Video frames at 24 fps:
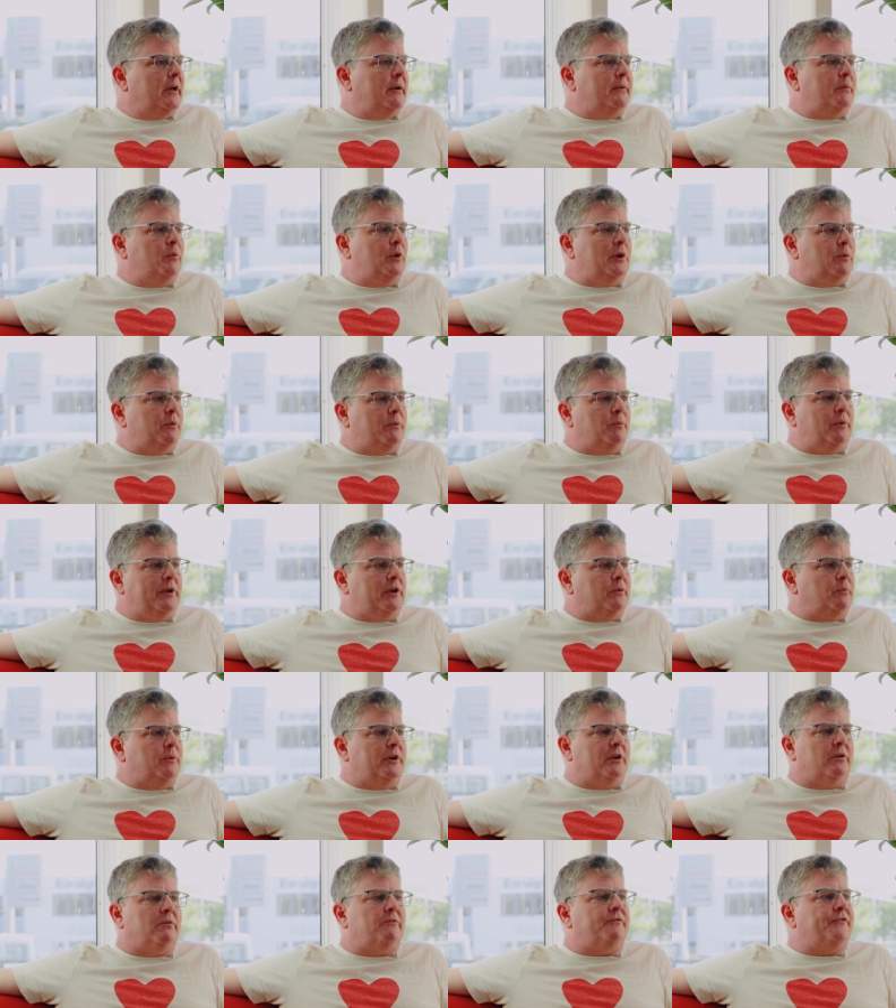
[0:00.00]
Right. We, we
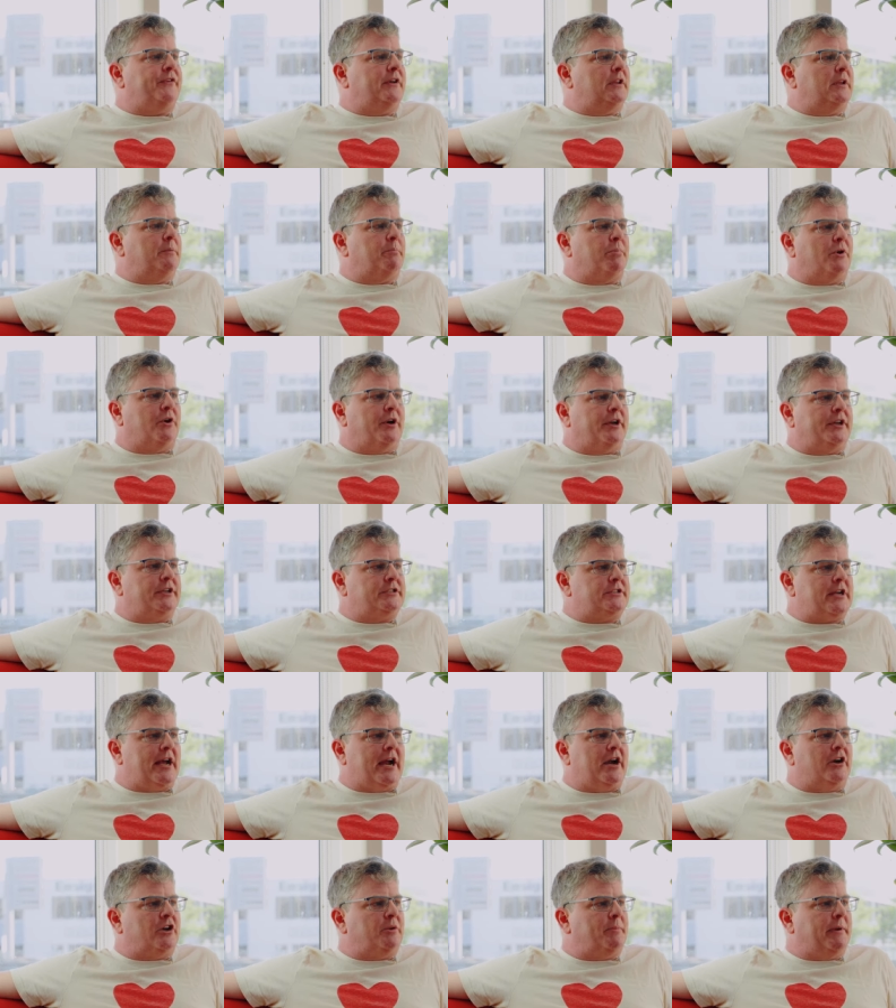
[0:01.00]
we don't feel a burning
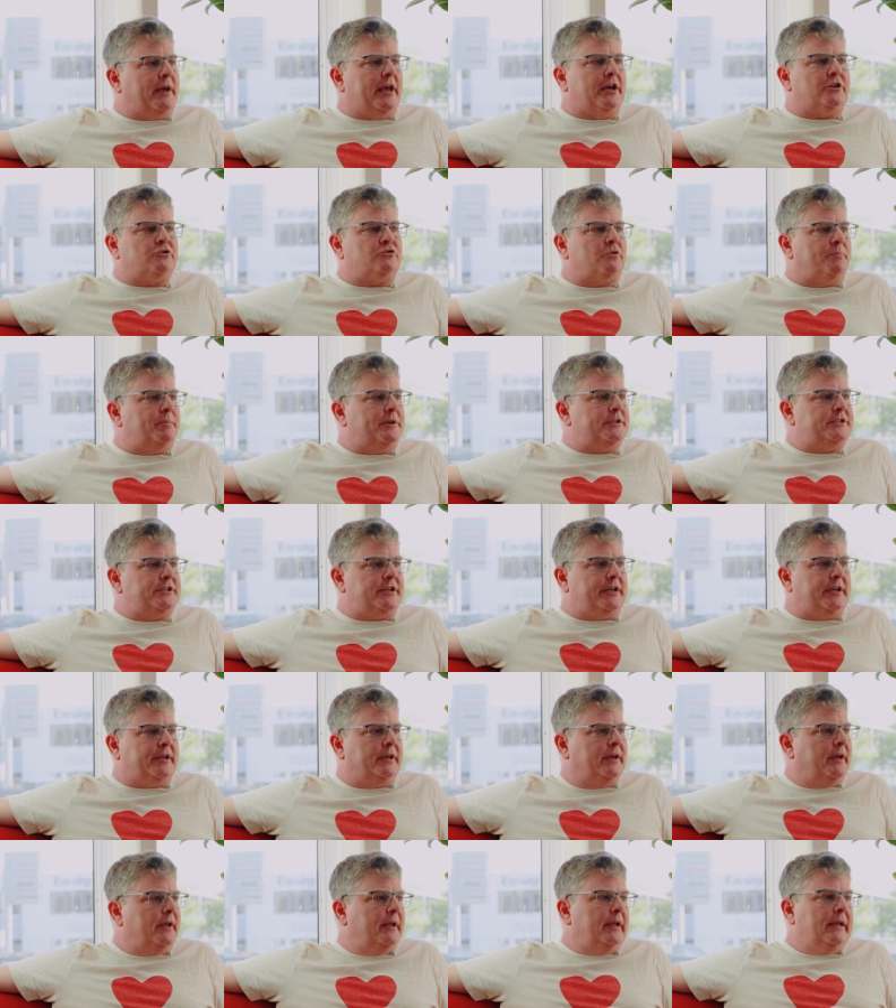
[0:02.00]
desire to be extra
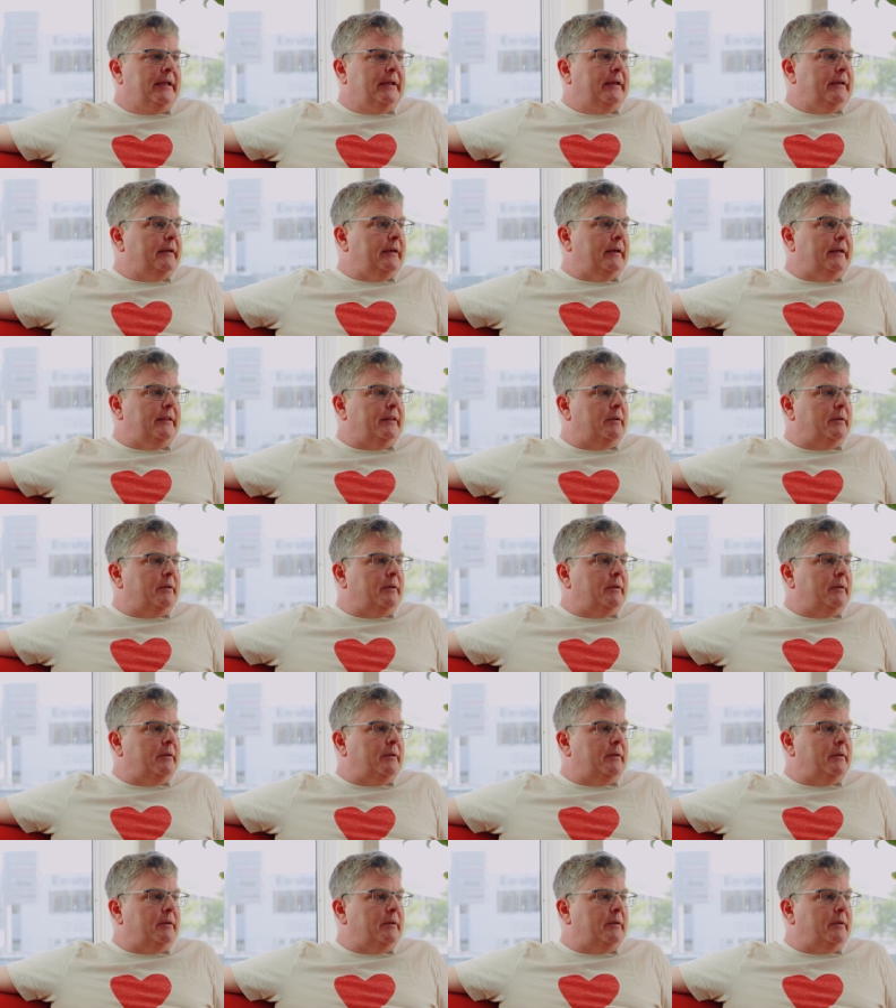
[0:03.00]
busy mm-hmm.